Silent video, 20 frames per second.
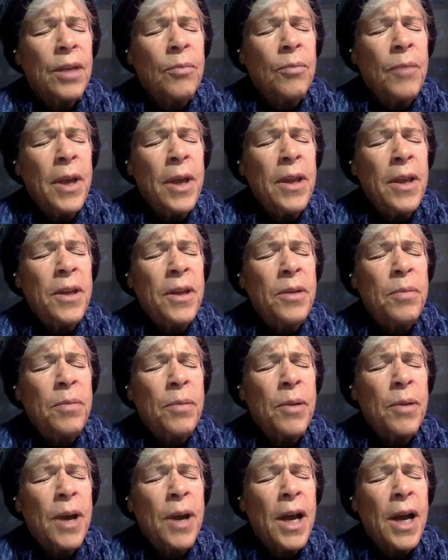May the
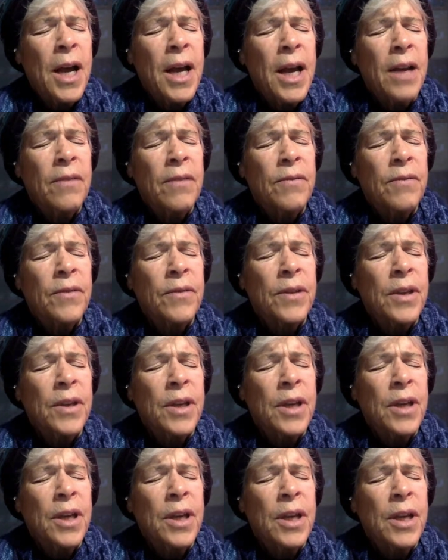deprived
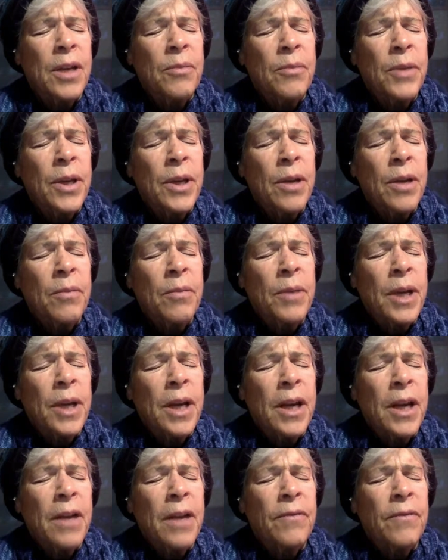become the
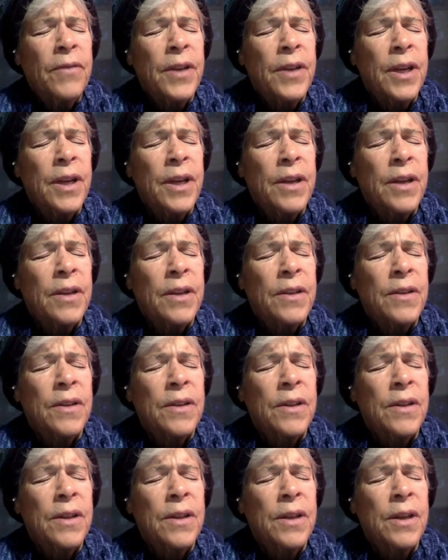confidants
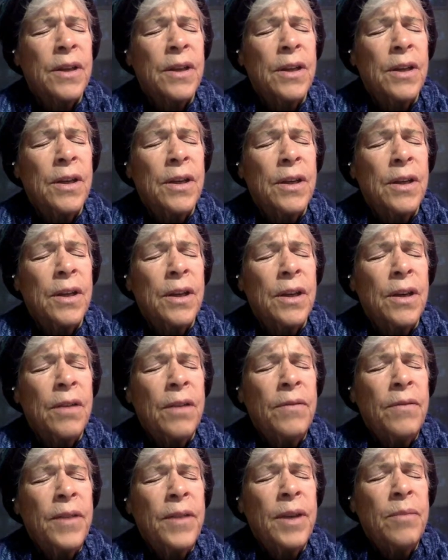
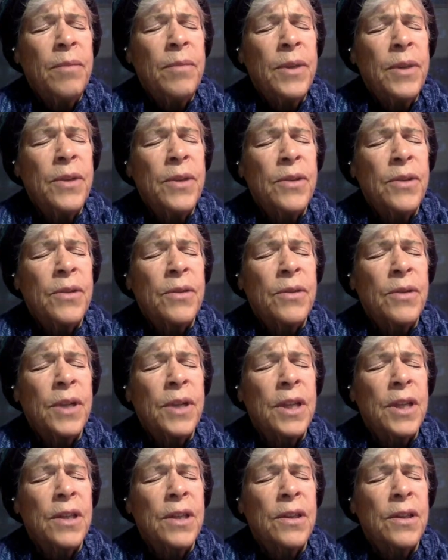of thy
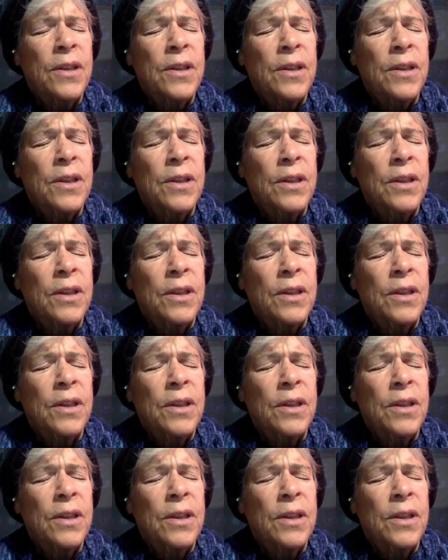mysteries.